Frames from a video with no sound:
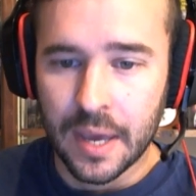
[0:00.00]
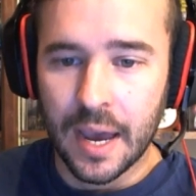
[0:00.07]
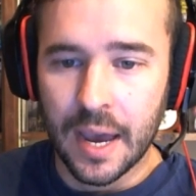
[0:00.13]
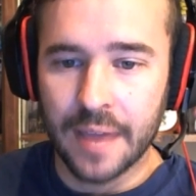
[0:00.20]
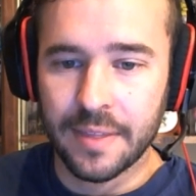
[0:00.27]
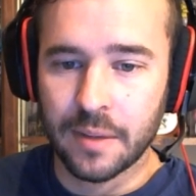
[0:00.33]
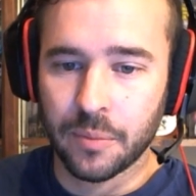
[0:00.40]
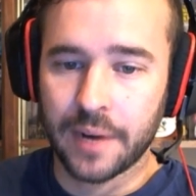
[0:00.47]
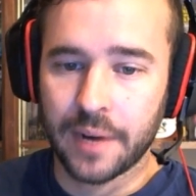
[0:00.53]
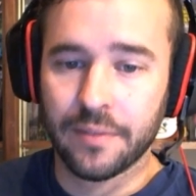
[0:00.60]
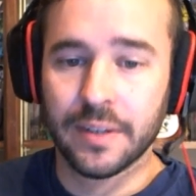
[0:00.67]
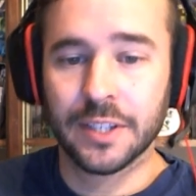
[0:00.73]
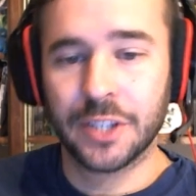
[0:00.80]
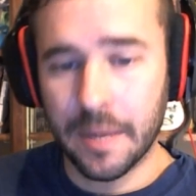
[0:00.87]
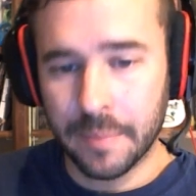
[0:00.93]
And then whenever an
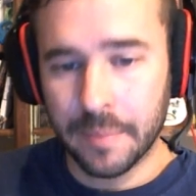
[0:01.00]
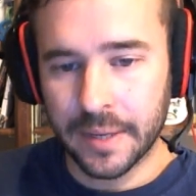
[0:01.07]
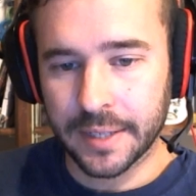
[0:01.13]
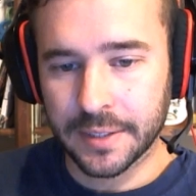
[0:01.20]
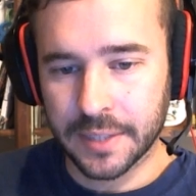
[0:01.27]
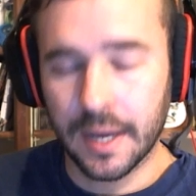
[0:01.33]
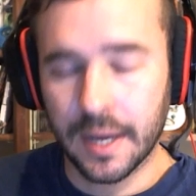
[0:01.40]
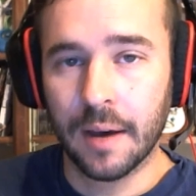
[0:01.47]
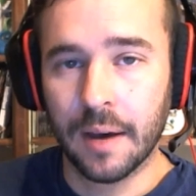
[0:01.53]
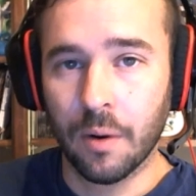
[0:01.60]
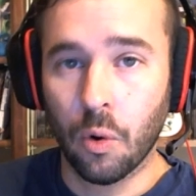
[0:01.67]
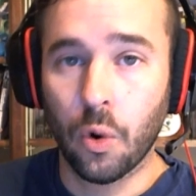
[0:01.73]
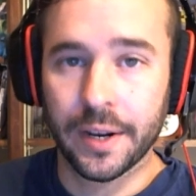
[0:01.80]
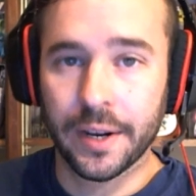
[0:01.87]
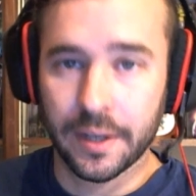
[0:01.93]
enchantment
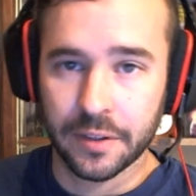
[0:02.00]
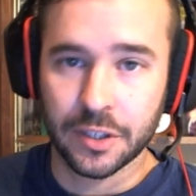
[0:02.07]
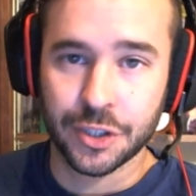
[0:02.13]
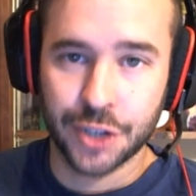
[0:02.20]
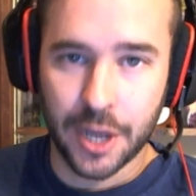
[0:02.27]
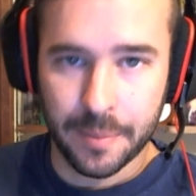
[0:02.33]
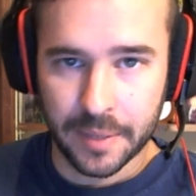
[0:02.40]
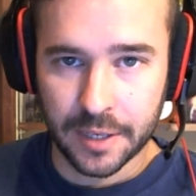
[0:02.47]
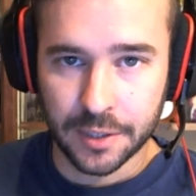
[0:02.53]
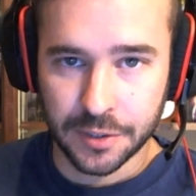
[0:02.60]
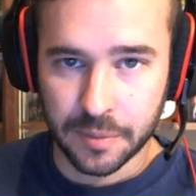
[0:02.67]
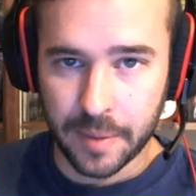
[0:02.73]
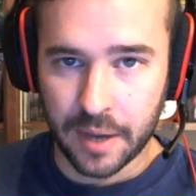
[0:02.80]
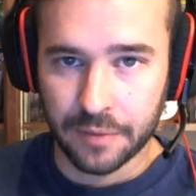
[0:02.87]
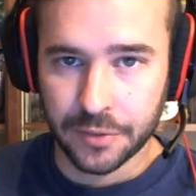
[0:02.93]
or another enchantment enters the
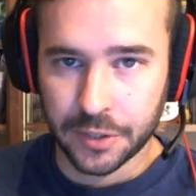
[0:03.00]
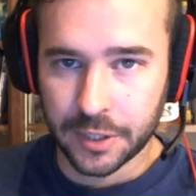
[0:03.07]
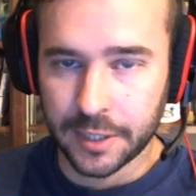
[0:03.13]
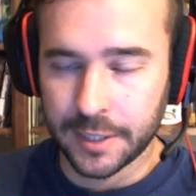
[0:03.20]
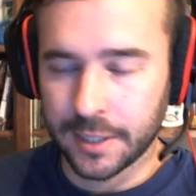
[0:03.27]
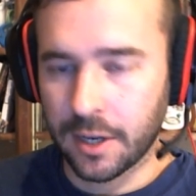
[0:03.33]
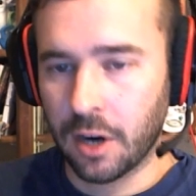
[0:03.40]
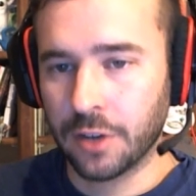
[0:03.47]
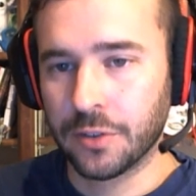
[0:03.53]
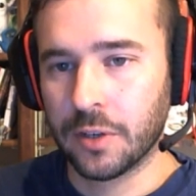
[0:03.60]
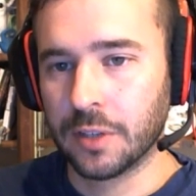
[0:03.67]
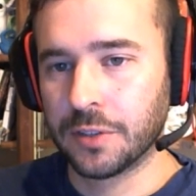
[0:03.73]
battlefield, you're going to get a card draw.